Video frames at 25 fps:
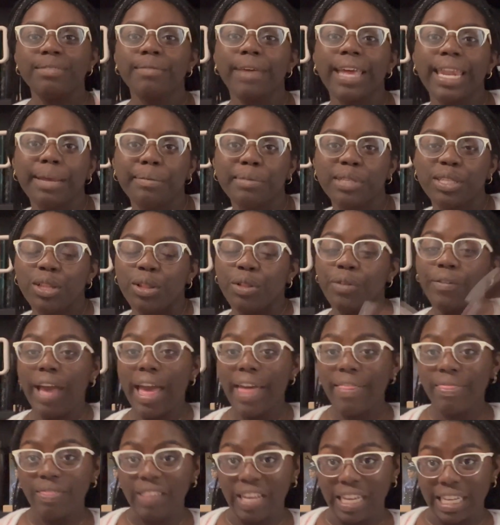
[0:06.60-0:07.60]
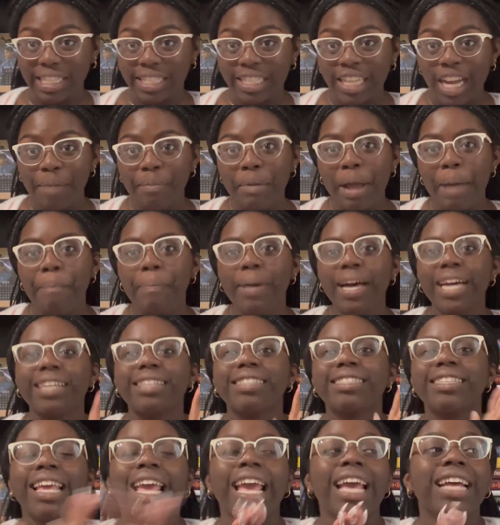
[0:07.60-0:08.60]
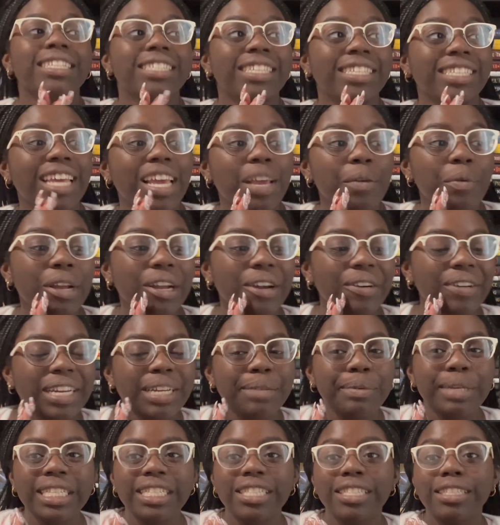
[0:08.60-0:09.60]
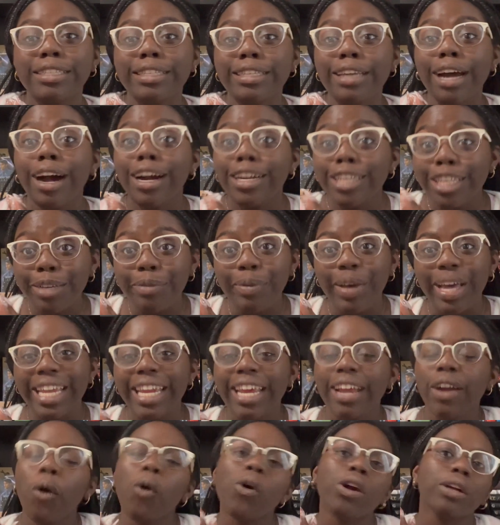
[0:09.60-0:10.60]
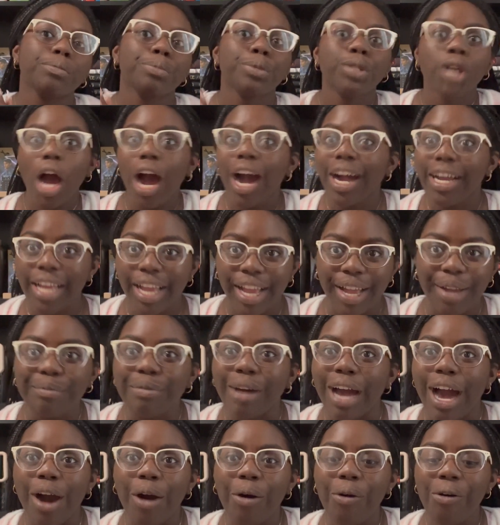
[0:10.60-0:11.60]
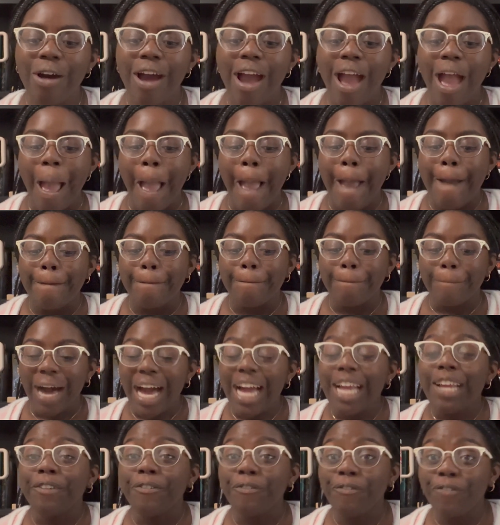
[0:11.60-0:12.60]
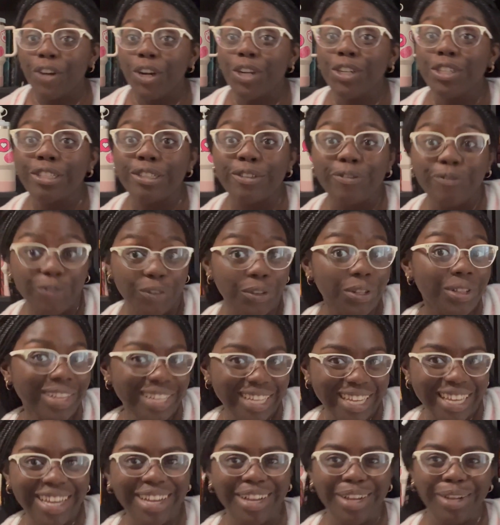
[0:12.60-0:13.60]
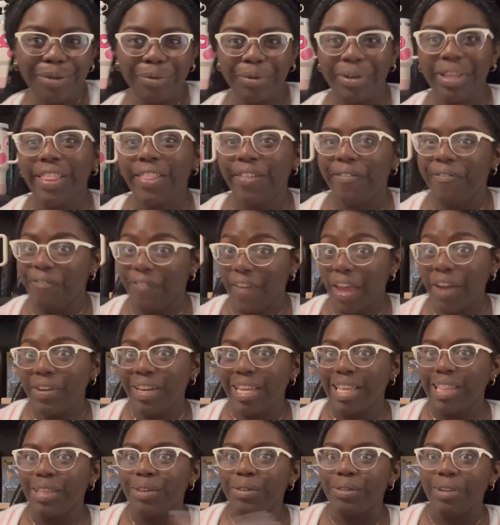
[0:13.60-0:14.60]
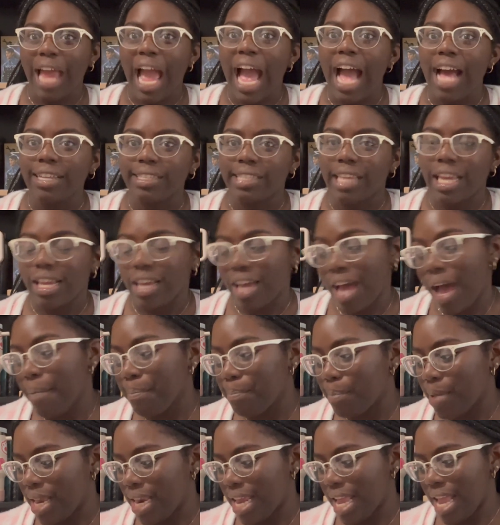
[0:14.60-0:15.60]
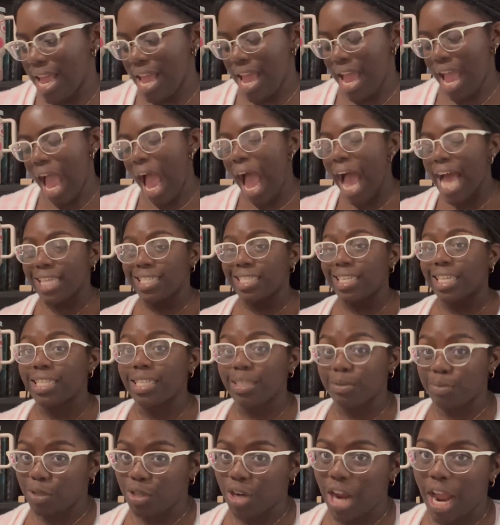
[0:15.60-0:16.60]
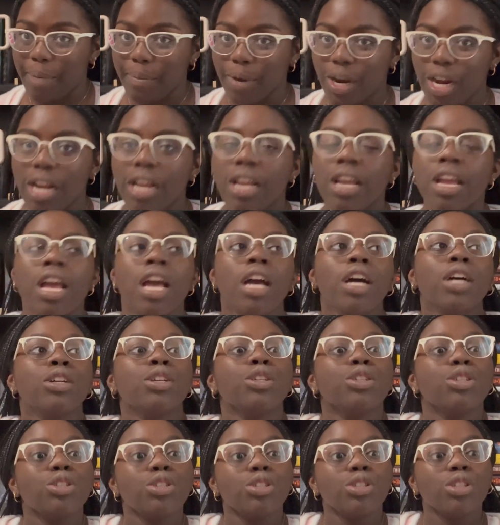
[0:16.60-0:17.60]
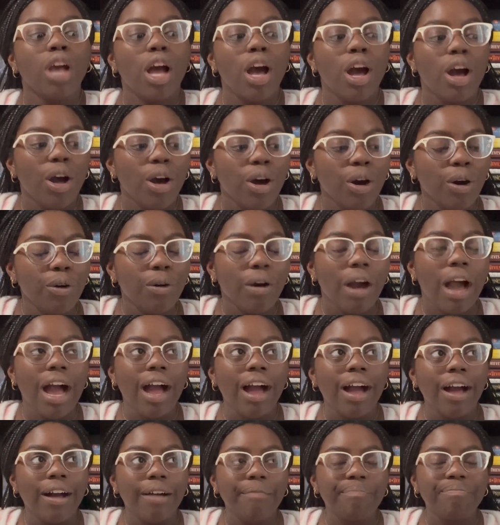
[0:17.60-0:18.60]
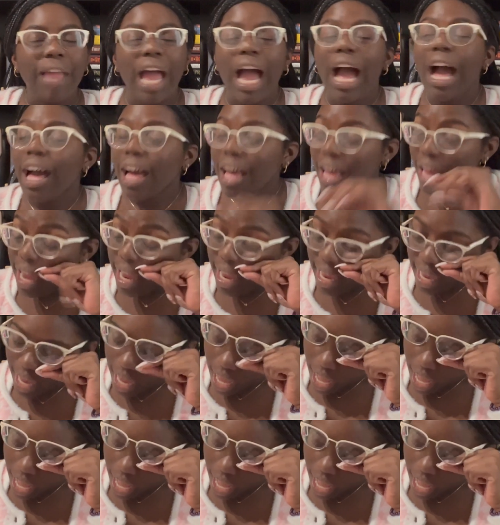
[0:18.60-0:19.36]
name is Lulu and these are my books. Today we're going to be documenting or talking about my first full year with FairyLoot as a company, as a subscriber. So, I